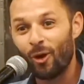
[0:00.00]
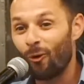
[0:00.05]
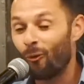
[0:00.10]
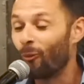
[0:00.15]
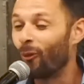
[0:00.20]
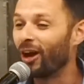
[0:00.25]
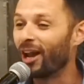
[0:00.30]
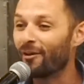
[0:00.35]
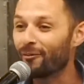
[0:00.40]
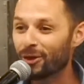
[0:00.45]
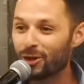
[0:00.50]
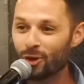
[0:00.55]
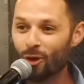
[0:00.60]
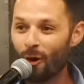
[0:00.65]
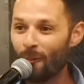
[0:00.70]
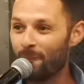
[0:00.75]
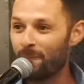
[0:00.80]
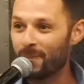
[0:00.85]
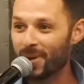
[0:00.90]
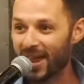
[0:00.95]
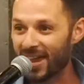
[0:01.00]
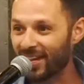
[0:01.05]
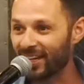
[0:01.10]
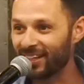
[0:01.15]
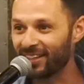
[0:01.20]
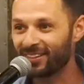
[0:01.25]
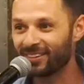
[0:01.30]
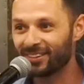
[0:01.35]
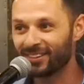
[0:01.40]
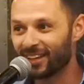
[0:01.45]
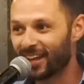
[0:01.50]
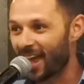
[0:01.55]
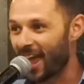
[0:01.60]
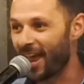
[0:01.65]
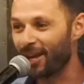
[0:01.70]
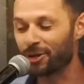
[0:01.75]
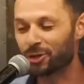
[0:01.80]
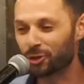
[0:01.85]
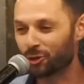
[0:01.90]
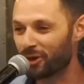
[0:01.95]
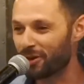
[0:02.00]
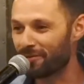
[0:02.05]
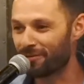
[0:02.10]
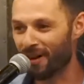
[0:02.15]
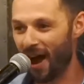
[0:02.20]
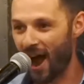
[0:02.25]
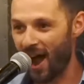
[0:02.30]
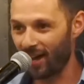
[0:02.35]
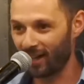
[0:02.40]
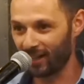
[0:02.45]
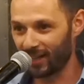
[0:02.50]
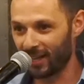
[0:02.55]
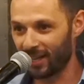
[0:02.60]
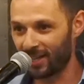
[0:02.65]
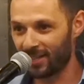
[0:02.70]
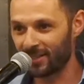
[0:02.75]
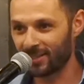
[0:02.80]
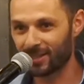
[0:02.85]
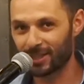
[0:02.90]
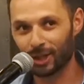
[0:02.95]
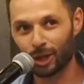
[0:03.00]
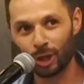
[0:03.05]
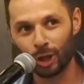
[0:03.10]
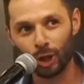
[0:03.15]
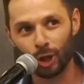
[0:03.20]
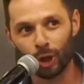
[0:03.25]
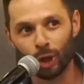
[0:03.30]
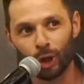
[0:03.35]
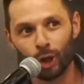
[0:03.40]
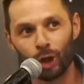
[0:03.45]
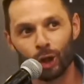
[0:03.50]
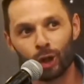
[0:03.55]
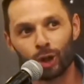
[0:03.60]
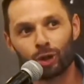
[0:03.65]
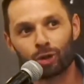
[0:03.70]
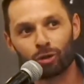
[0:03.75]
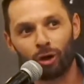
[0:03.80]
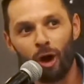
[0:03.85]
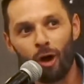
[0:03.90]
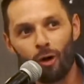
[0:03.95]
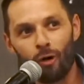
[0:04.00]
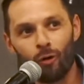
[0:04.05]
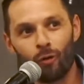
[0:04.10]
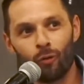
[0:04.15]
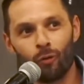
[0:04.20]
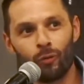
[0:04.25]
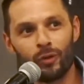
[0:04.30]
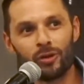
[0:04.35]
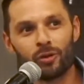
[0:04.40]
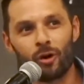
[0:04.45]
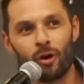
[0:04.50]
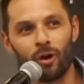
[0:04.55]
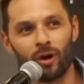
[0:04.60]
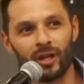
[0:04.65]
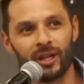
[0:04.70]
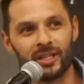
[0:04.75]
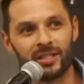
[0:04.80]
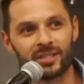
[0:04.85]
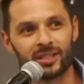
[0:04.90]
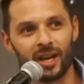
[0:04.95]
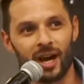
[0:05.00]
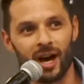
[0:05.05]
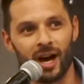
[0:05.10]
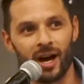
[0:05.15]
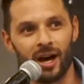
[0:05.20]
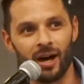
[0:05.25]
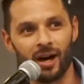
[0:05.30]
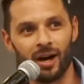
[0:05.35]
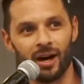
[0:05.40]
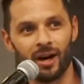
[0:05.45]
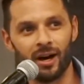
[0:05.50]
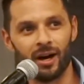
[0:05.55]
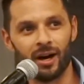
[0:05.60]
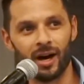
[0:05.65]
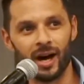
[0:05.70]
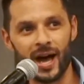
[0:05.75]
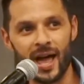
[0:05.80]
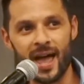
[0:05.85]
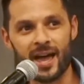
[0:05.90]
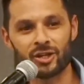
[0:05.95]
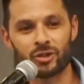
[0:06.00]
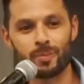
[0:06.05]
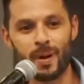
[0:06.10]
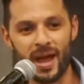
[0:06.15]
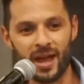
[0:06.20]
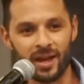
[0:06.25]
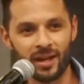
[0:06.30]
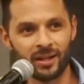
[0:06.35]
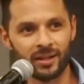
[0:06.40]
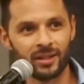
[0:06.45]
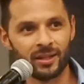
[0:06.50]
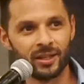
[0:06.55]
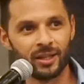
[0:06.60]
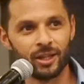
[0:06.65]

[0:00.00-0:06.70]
Whatever your main entry file is, throw, what do you call this? A hash bang?